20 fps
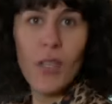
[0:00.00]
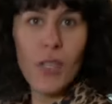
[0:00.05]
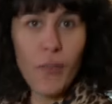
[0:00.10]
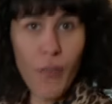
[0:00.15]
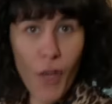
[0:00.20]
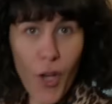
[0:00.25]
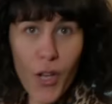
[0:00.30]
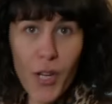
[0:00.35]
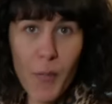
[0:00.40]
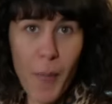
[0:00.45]

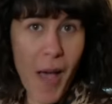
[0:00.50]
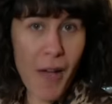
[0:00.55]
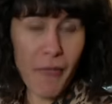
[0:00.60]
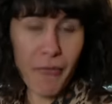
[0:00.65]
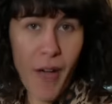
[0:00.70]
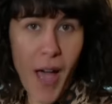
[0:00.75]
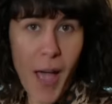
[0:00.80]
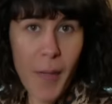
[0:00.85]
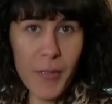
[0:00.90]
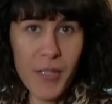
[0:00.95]
You've heard about
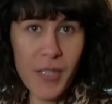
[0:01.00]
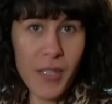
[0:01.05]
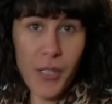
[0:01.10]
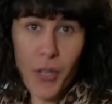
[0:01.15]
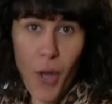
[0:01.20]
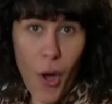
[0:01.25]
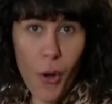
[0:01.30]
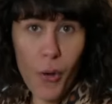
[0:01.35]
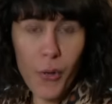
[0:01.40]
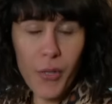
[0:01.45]
fibre to the
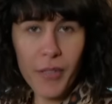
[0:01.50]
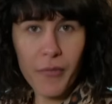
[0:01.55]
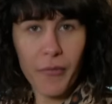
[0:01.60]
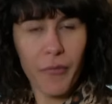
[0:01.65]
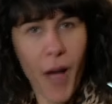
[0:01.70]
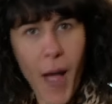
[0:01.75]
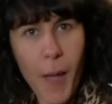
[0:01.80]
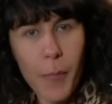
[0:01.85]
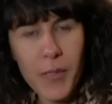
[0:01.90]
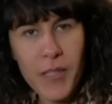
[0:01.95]
node and
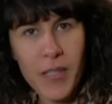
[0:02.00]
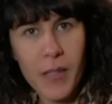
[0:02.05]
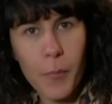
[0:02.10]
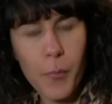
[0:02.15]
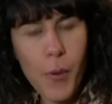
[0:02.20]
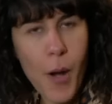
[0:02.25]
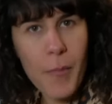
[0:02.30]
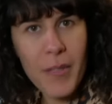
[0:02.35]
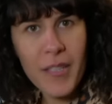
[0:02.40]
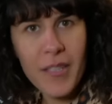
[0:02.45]
fibre to the
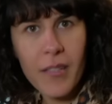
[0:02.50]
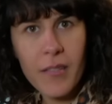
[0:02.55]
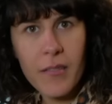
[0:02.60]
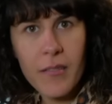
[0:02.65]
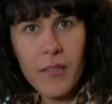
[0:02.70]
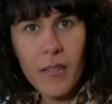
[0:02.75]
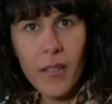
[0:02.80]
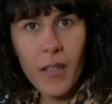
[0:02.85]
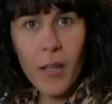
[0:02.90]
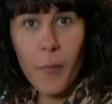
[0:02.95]

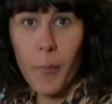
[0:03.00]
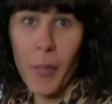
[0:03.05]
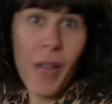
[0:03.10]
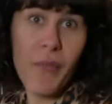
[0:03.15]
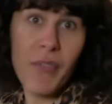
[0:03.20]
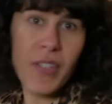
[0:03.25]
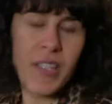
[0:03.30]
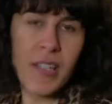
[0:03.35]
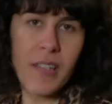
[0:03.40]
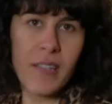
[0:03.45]
premises, but
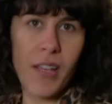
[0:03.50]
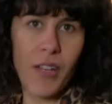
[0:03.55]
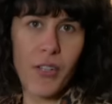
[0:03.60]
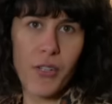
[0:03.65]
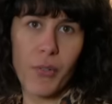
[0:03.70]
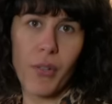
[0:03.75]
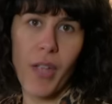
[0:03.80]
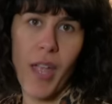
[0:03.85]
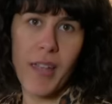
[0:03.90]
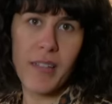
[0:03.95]
ever since I
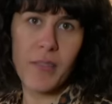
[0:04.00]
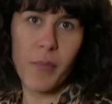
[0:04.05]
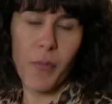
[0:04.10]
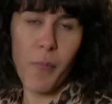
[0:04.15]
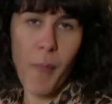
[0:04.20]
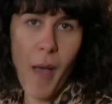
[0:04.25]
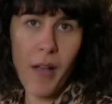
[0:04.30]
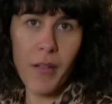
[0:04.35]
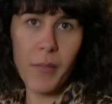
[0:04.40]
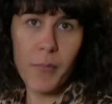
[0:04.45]
shook hands
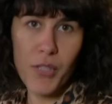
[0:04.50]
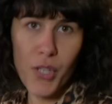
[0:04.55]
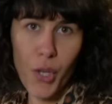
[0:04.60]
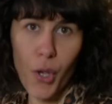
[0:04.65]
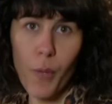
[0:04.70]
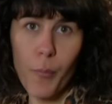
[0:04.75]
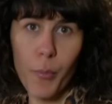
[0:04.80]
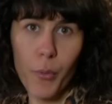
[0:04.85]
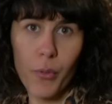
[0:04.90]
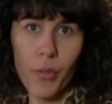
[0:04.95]
with Malcolm
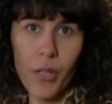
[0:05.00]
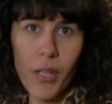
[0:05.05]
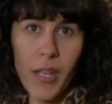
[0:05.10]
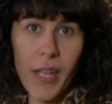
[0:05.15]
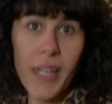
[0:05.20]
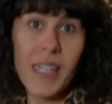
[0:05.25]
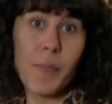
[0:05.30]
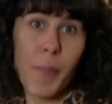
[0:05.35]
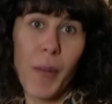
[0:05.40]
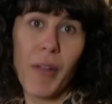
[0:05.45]
Turnbull,
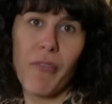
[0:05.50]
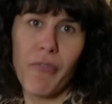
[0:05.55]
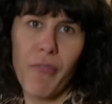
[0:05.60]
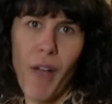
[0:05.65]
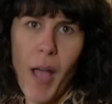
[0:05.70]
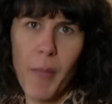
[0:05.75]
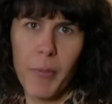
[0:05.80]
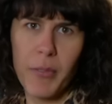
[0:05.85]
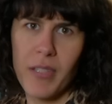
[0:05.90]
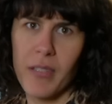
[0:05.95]
it's been
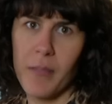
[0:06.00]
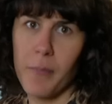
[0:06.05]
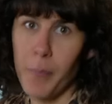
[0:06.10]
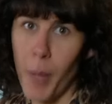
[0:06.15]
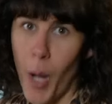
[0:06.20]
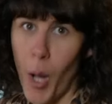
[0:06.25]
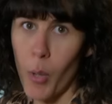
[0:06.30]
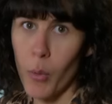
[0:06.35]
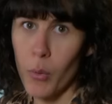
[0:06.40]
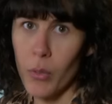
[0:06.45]
fibre to the
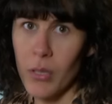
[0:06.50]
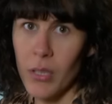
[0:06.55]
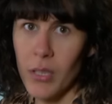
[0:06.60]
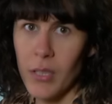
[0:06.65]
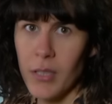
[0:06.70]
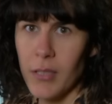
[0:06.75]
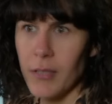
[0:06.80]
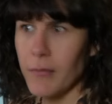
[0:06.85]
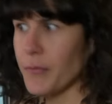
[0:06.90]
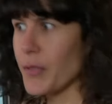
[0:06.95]
bowl.
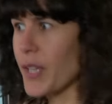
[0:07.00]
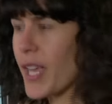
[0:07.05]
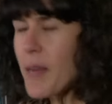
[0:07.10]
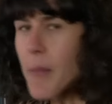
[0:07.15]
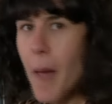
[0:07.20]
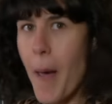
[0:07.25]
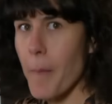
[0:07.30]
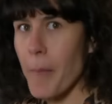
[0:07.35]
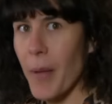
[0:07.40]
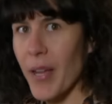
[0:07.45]
Forget
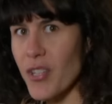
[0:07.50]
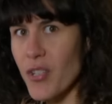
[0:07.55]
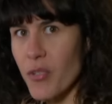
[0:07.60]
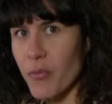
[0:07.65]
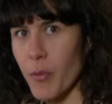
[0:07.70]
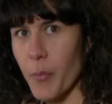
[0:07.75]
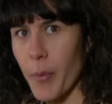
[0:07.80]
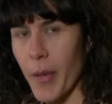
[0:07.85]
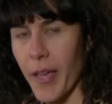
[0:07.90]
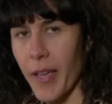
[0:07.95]
about
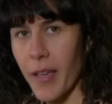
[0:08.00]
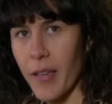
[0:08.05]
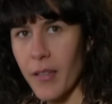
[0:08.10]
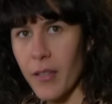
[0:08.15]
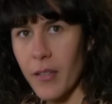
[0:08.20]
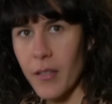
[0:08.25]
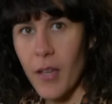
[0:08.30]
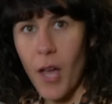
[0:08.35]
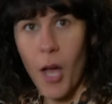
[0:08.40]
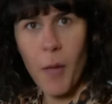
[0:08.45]
budget repair,
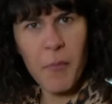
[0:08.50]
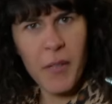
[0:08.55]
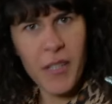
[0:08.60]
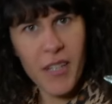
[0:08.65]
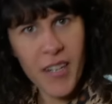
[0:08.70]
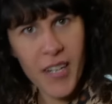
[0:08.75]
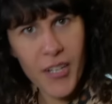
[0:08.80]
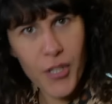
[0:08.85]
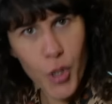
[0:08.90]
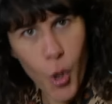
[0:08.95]
I'm
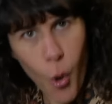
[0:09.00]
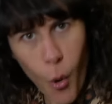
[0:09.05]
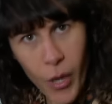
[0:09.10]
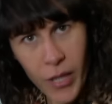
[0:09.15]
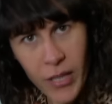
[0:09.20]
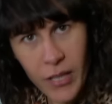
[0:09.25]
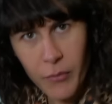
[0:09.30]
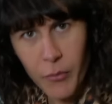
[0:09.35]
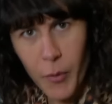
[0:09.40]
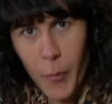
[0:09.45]
going to need
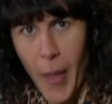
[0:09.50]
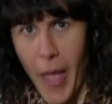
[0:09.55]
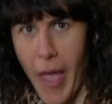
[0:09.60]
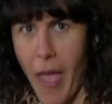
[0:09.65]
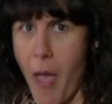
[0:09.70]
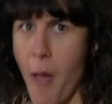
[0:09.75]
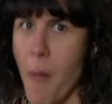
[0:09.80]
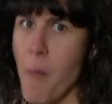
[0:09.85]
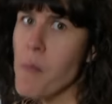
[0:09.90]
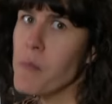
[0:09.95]
toilet
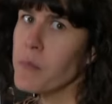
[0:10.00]
repair.